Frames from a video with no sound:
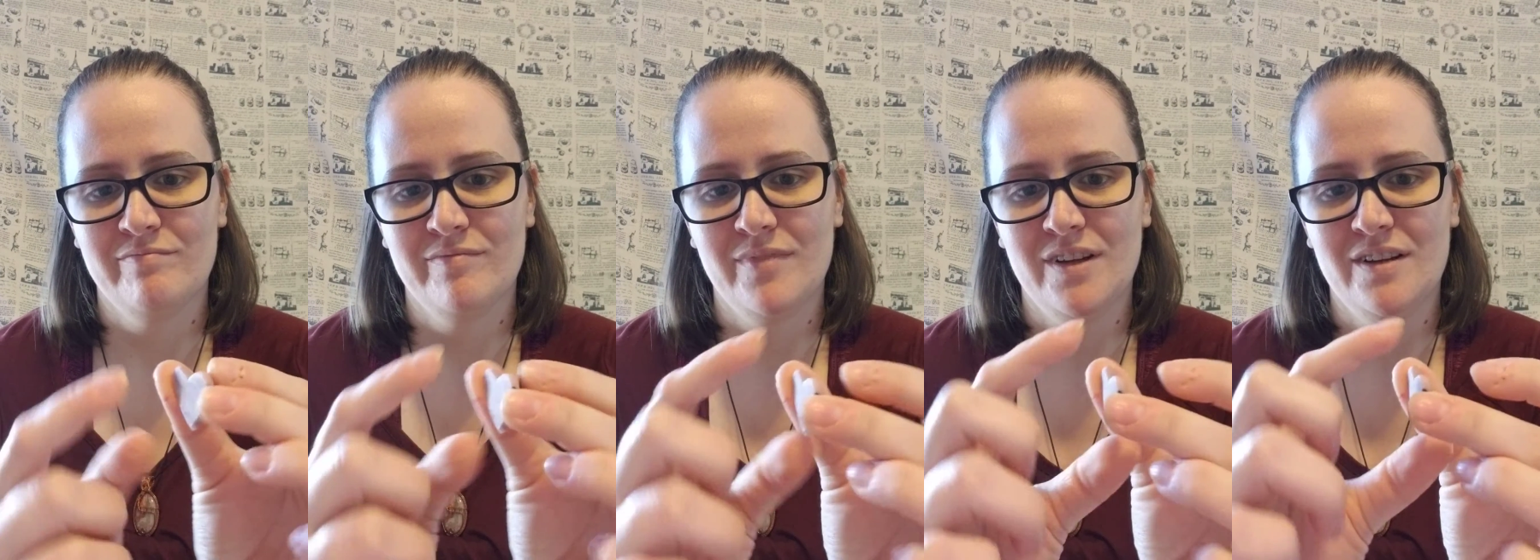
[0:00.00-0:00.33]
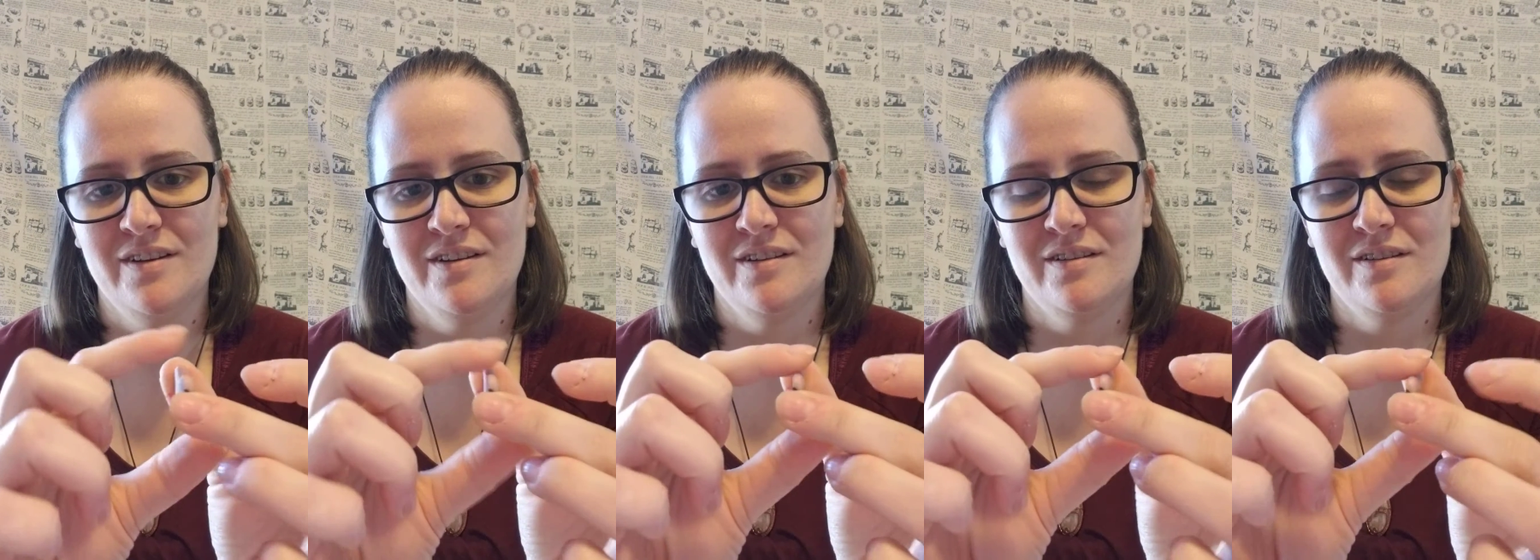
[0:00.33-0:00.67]
And
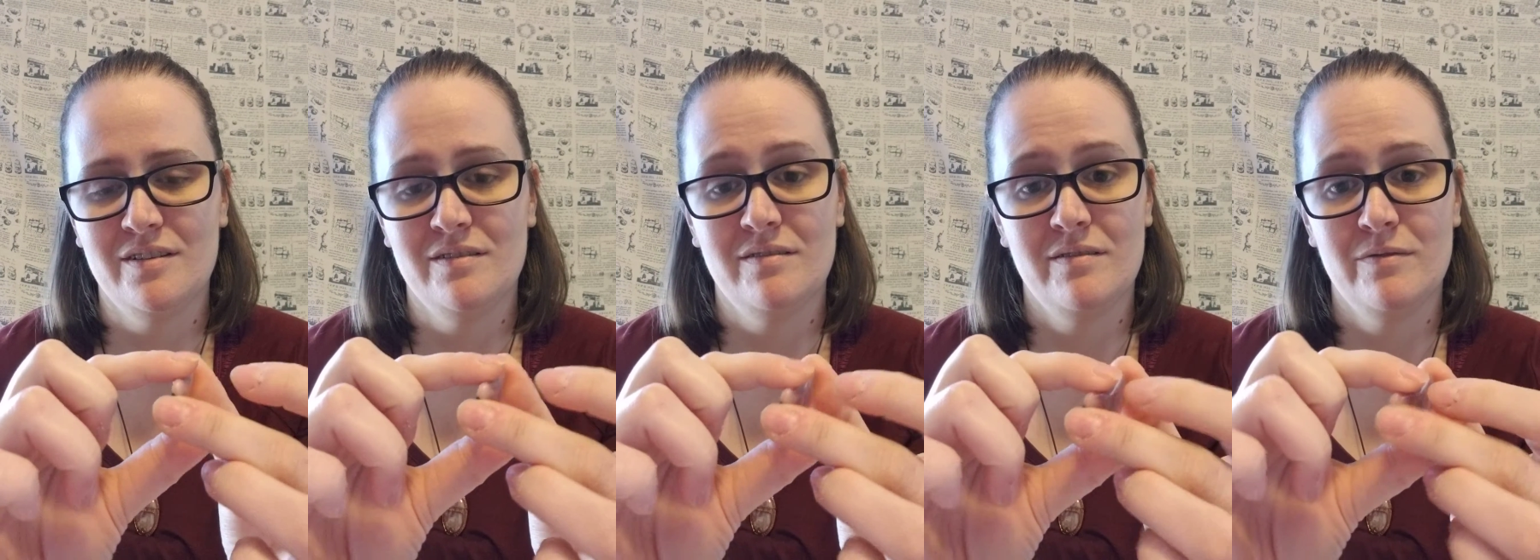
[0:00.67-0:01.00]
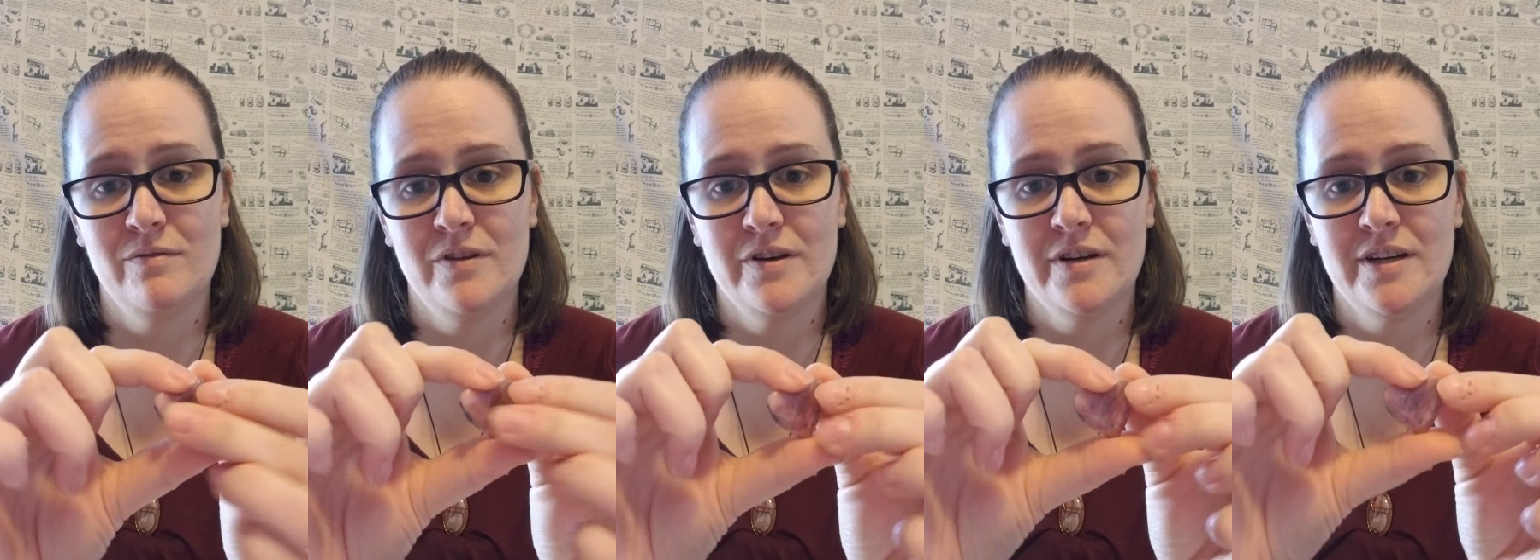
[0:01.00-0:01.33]
it's
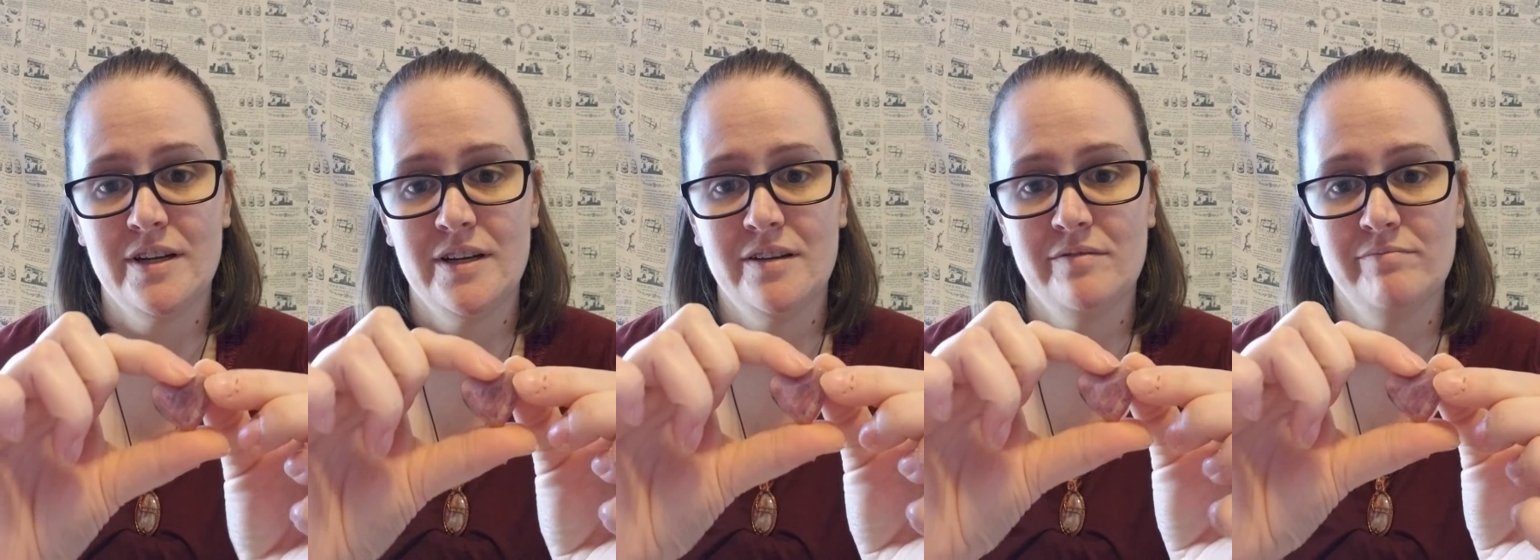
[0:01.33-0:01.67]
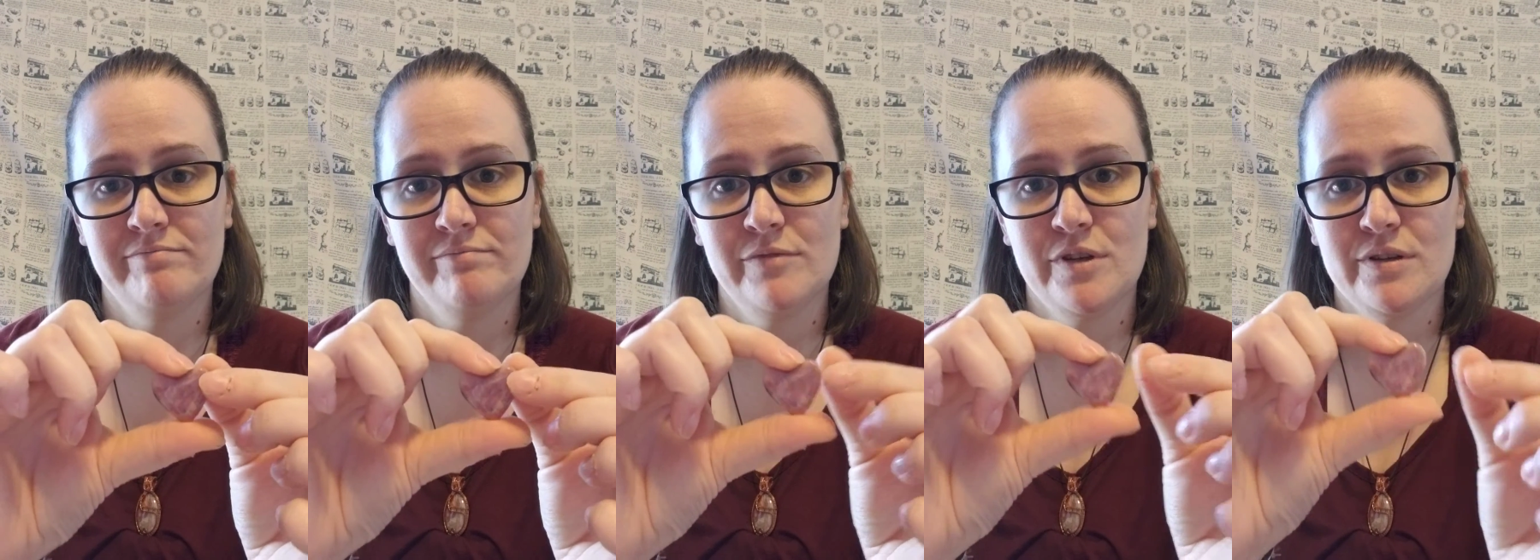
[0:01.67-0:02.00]
very
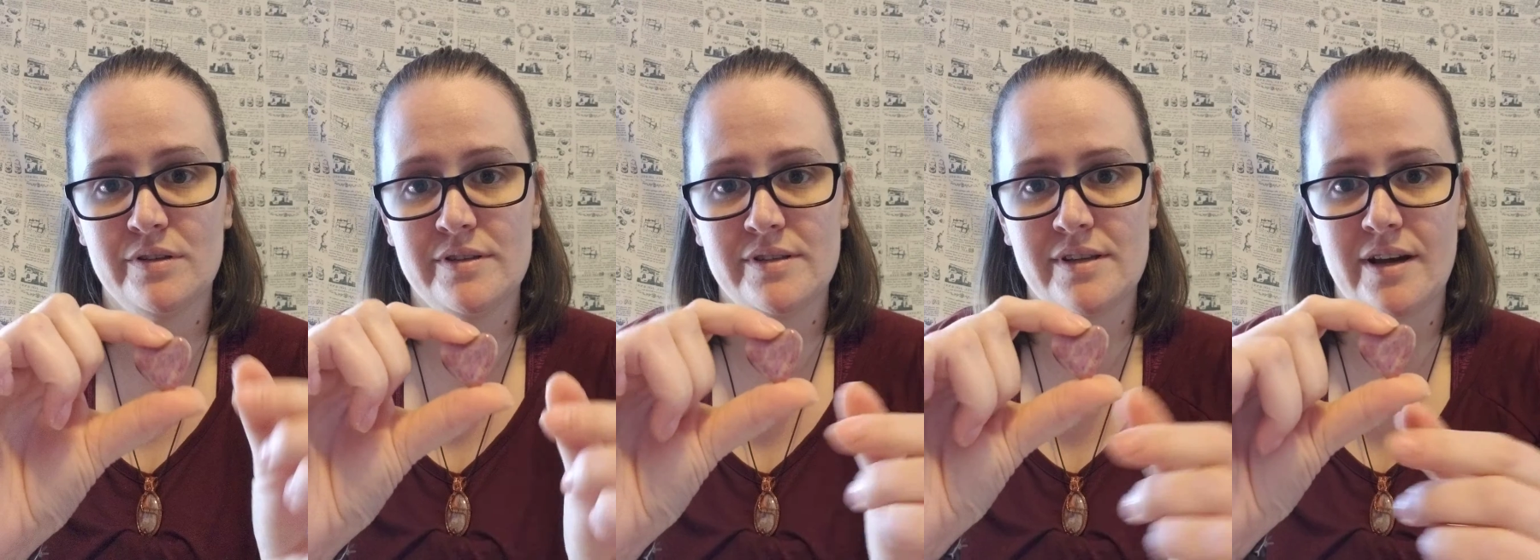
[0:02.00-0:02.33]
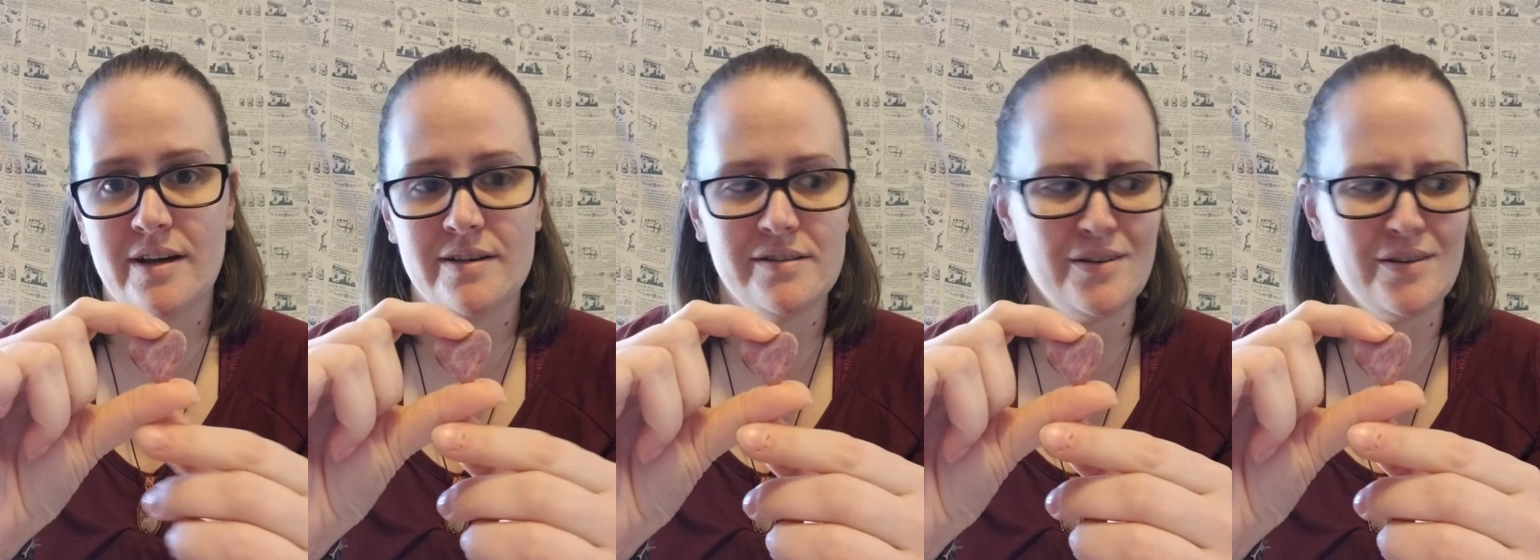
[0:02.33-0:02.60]
good size.